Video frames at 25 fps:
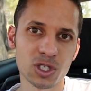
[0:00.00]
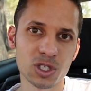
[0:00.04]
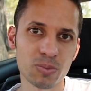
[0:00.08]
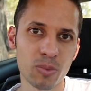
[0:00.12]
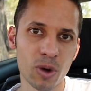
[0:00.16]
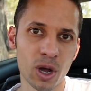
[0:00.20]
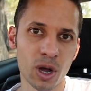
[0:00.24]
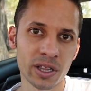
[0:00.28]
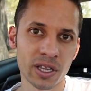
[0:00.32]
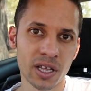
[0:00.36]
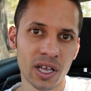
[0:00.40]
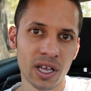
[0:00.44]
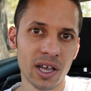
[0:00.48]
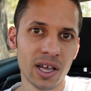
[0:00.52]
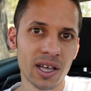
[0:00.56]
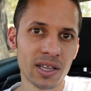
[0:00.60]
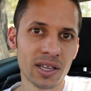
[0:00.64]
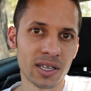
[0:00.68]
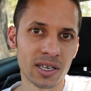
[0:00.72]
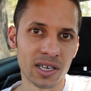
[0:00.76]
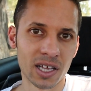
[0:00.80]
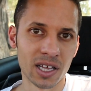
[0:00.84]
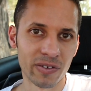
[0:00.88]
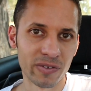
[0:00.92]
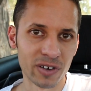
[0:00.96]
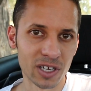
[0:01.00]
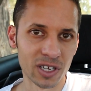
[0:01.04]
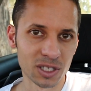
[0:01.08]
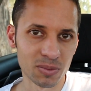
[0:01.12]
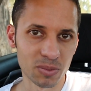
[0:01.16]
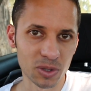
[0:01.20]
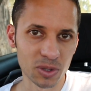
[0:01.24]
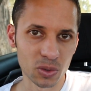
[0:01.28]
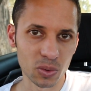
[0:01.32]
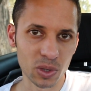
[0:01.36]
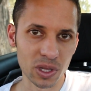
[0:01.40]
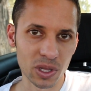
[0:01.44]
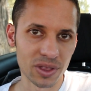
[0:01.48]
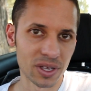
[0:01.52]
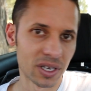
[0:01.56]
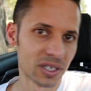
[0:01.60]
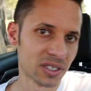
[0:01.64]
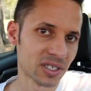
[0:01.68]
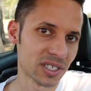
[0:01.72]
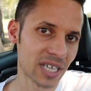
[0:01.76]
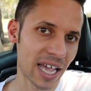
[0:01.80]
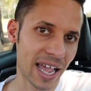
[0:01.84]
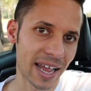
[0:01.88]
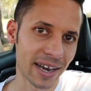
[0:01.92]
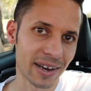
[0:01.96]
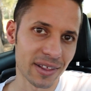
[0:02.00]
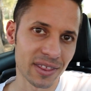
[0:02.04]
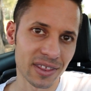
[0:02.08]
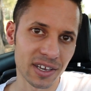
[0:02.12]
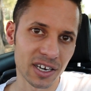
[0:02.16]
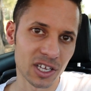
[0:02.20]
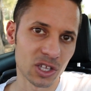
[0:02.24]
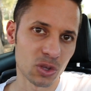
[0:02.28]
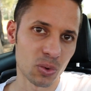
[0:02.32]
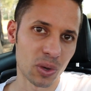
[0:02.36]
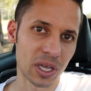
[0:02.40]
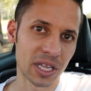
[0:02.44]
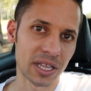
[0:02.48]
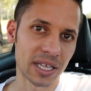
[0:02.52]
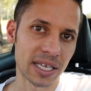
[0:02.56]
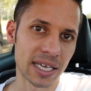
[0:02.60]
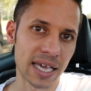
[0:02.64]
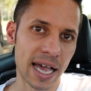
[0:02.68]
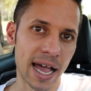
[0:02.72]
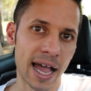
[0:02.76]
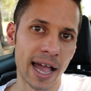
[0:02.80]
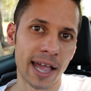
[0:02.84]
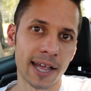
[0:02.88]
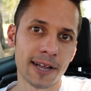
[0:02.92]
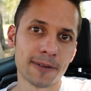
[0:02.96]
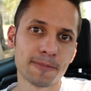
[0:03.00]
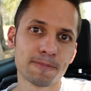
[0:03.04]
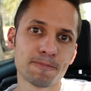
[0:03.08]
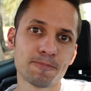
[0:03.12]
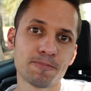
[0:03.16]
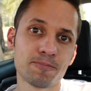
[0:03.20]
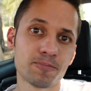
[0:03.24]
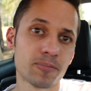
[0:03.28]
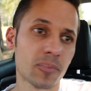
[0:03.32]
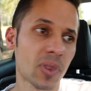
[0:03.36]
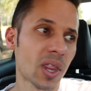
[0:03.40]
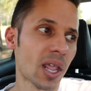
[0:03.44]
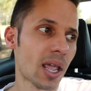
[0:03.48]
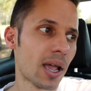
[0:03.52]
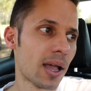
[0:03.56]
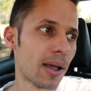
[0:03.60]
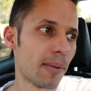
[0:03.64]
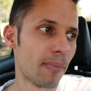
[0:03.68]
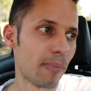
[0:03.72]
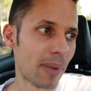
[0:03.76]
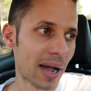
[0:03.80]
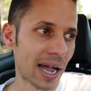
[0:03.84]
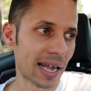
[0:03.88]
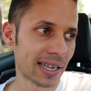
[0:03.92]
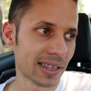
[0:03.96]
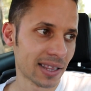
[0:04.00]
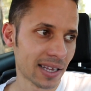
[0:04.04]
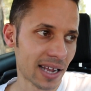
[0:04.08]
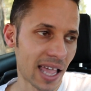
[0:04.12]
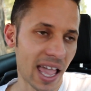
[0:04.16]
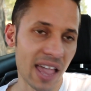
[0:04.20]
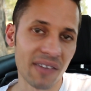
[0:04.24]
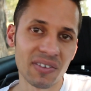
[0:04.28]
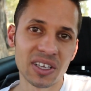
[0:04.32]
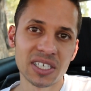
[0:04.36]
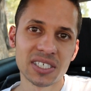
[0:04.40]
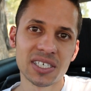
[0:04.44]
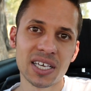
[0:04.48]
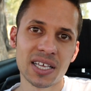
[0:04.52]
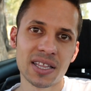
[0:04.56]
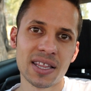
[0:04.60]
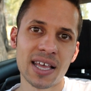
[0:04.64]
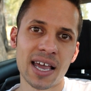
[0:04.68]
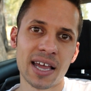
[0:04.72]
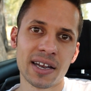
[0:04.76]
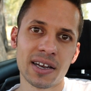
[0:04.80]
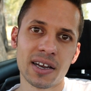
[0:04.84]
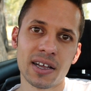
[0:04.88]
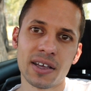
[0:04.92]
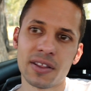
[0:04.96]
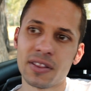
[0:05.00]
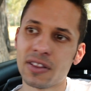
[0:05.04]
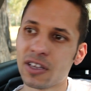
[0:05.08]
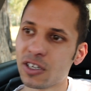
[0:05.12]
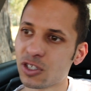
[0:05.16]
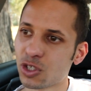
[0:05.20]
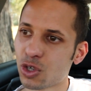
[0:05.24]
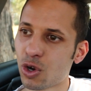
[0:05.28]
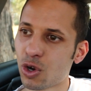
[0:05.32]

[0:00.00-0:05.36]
spot the difference between this and a 320i. But having said that, this